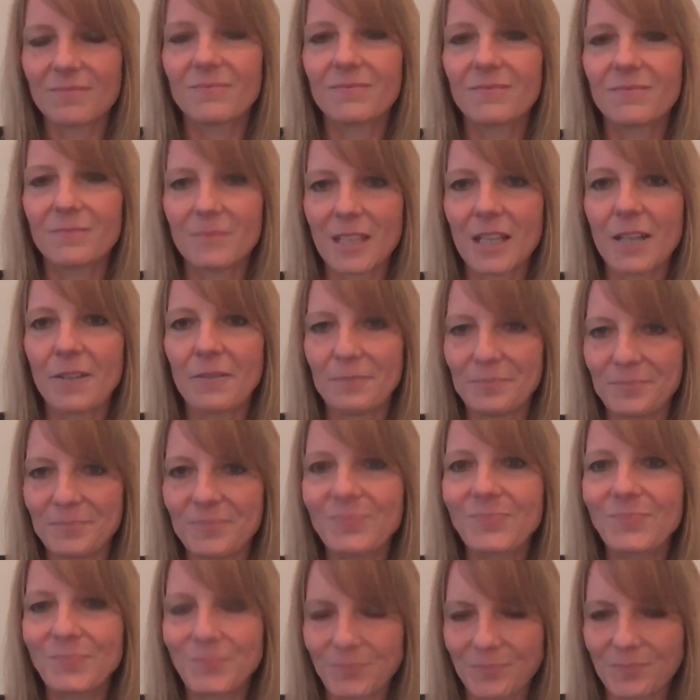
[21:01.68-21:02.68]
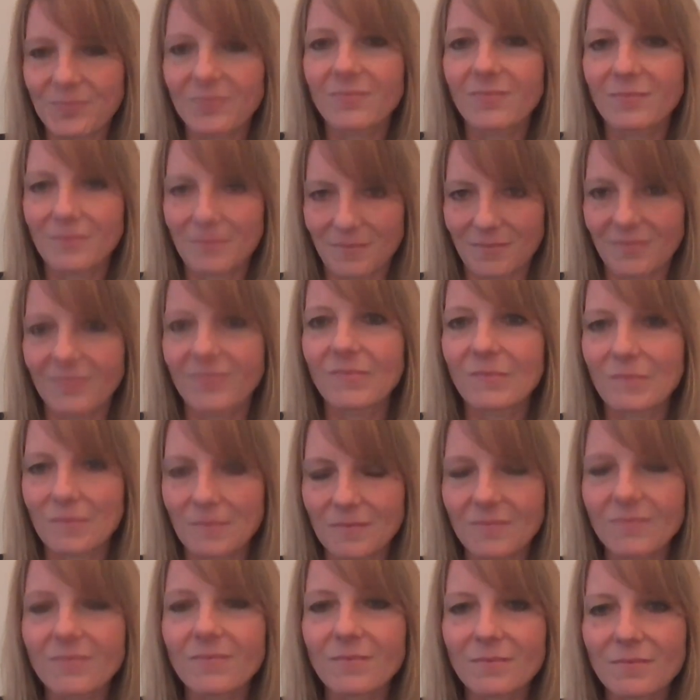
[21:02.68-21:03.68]
almost projecting a little bit.
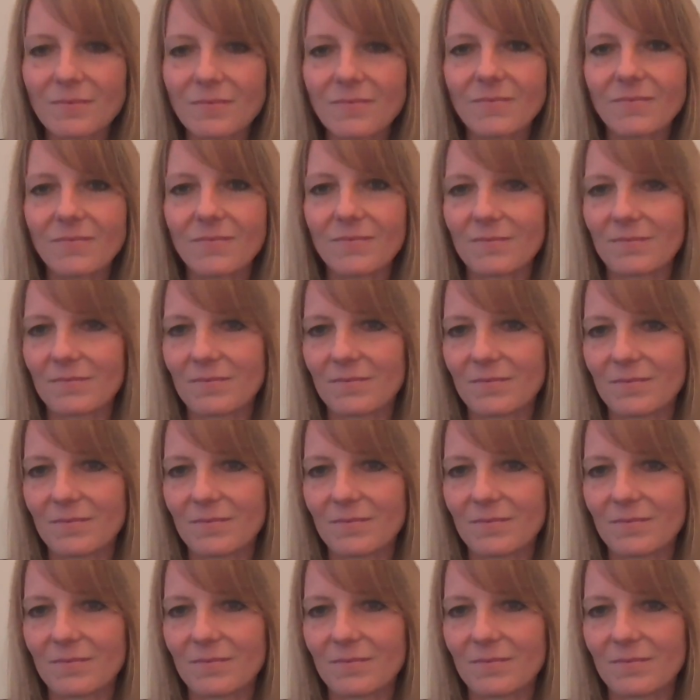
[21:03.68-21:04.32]
And that gives you a much